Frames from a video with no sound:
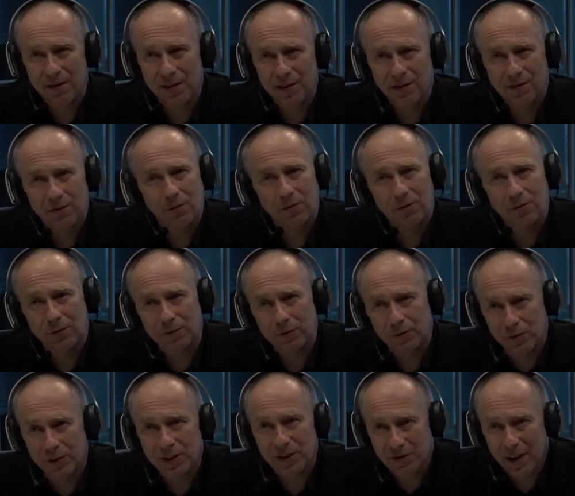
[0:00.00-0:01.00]
this sort
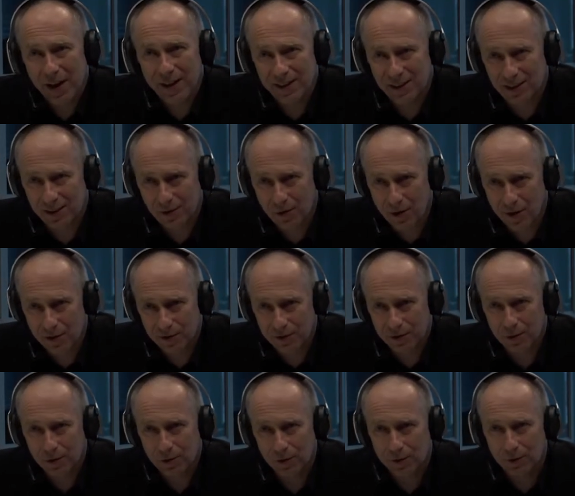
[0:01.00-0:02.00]
of Christianity or this
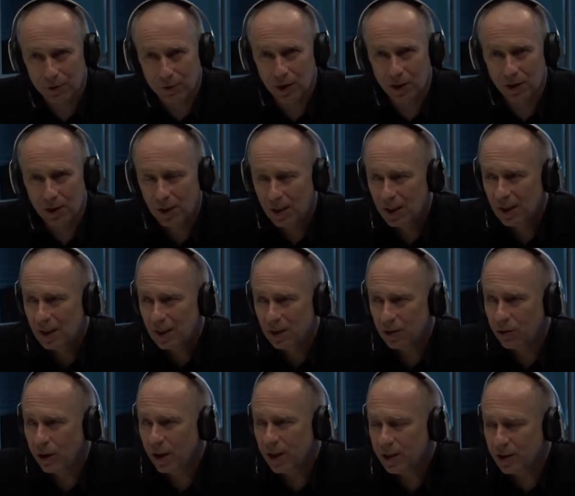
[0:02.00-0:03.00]
sort of
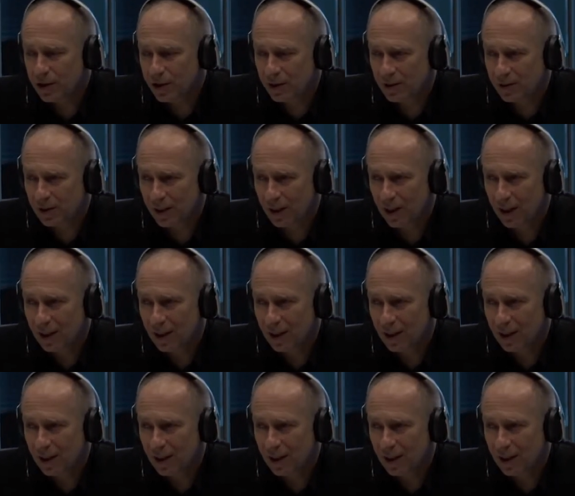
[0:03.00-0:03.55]
religion